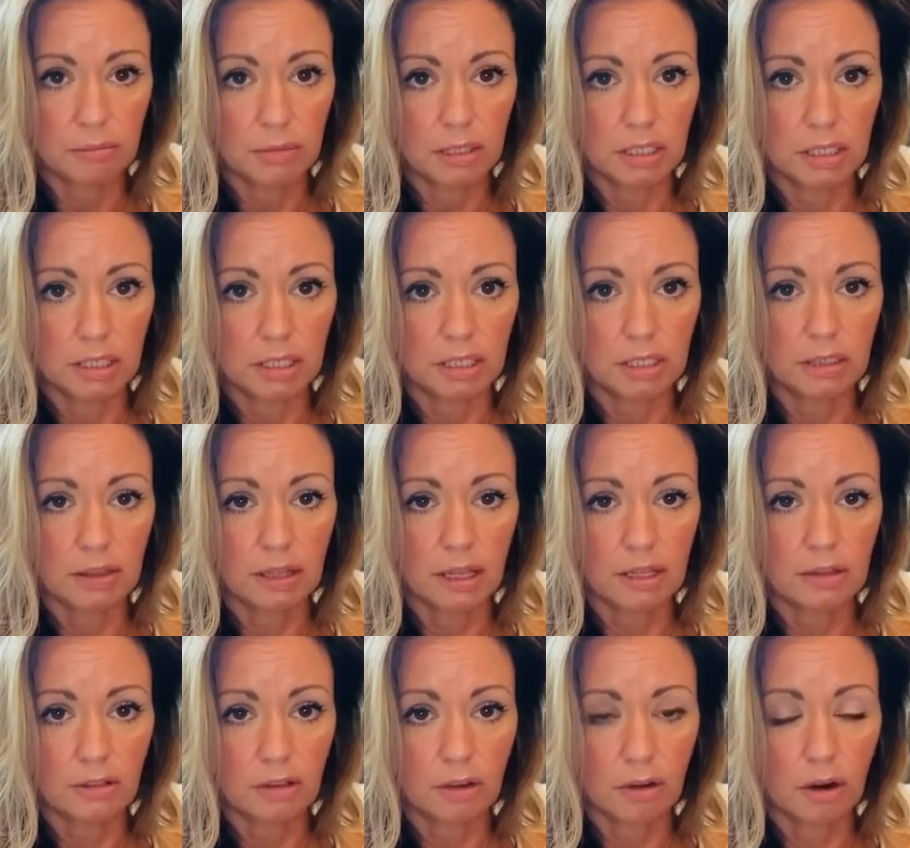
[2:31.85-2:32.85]
meaning
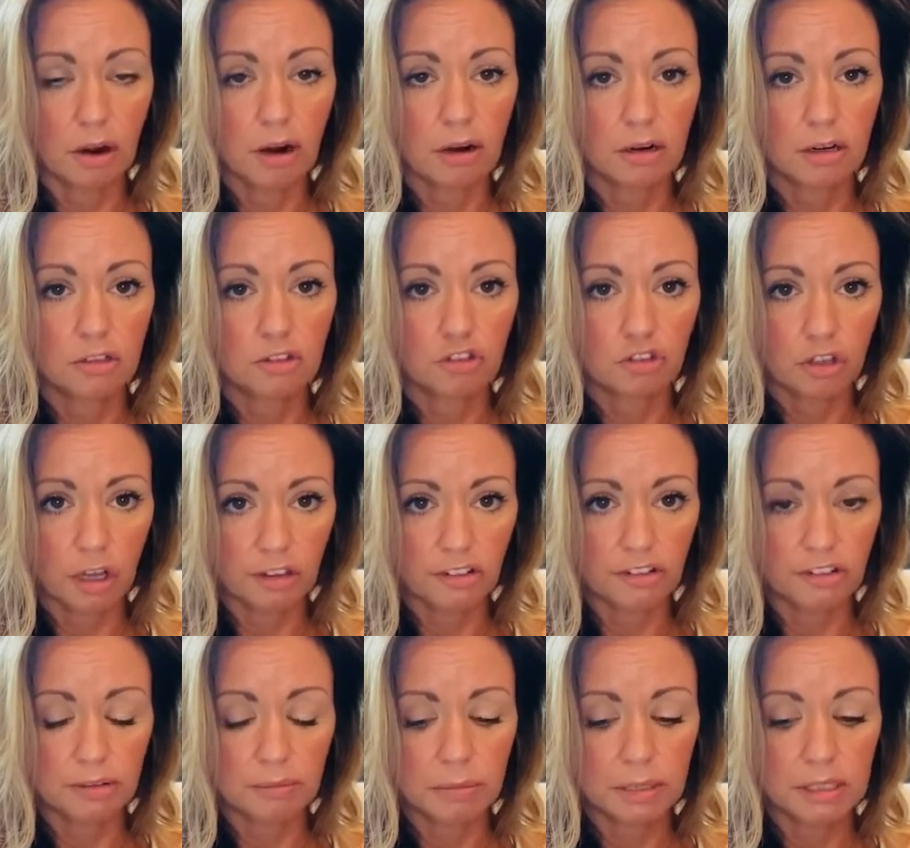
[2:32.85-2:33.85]
that there are
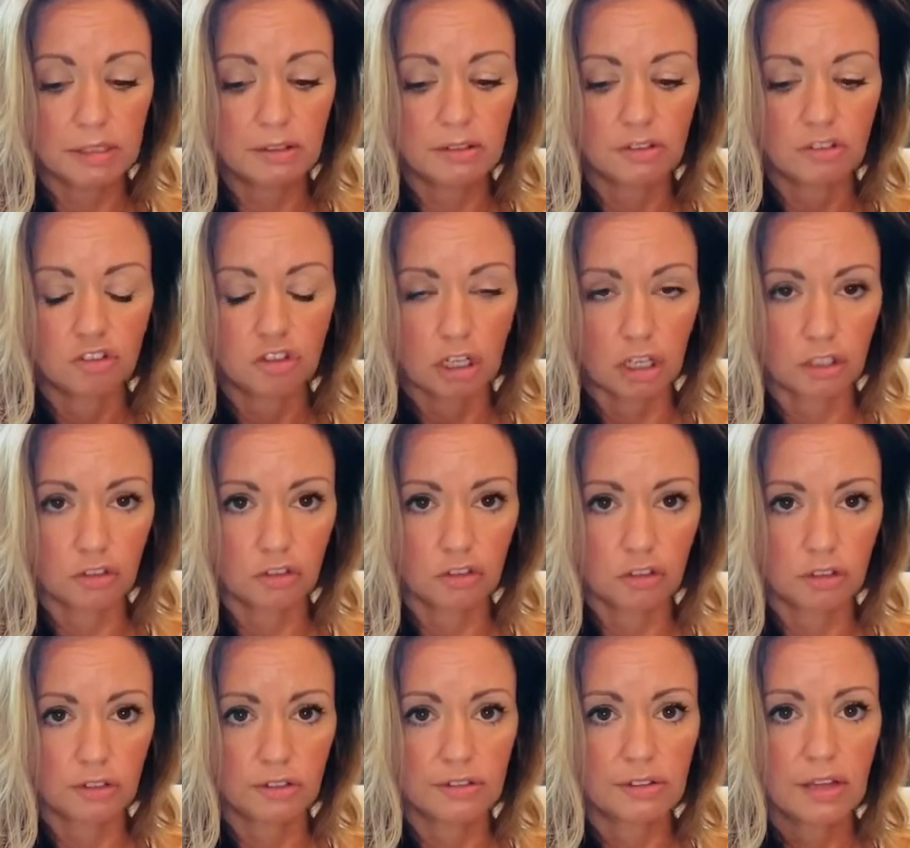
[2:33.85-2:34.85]
adjustments,
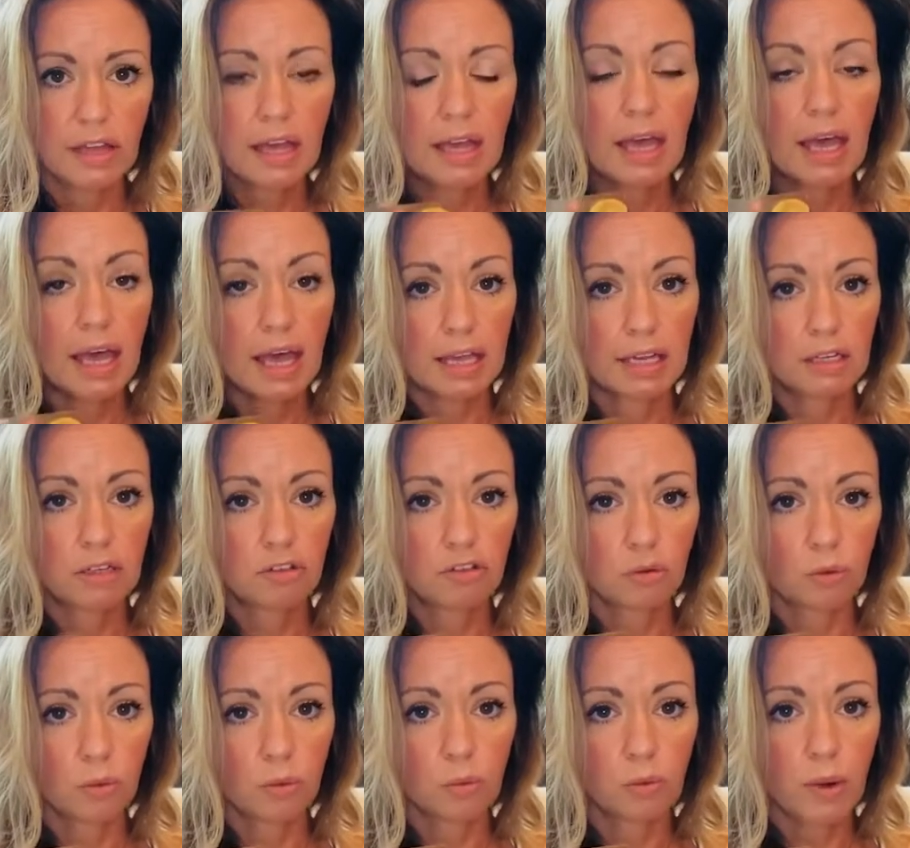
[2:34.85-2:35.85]
changes headed
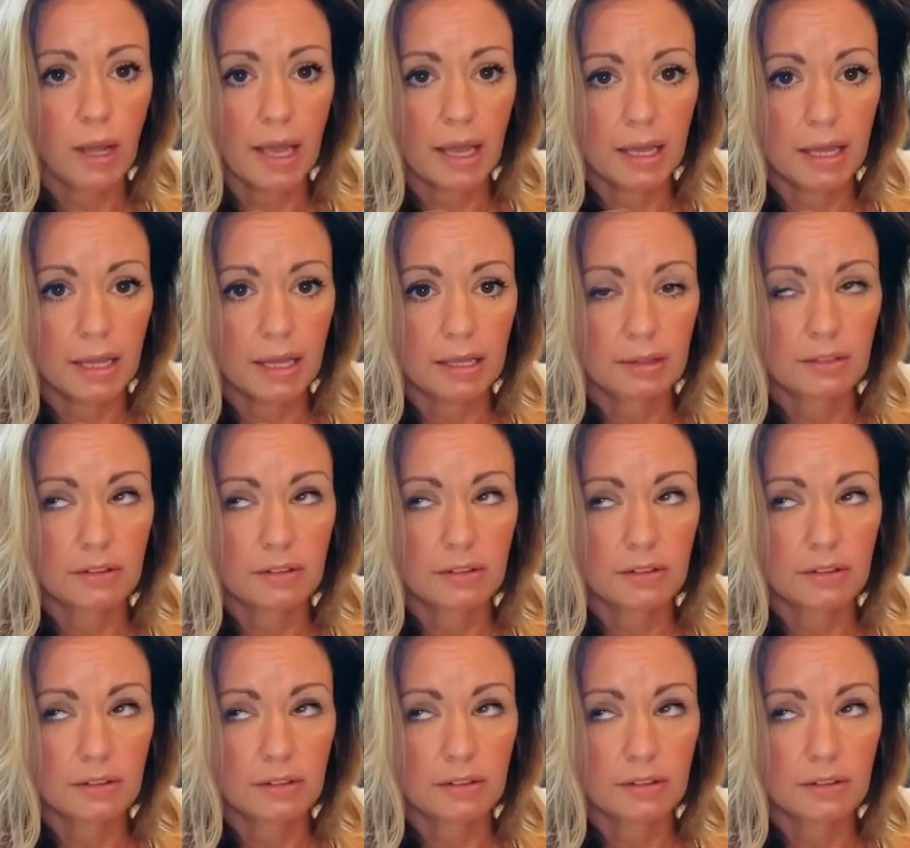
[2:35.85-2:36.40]
your way.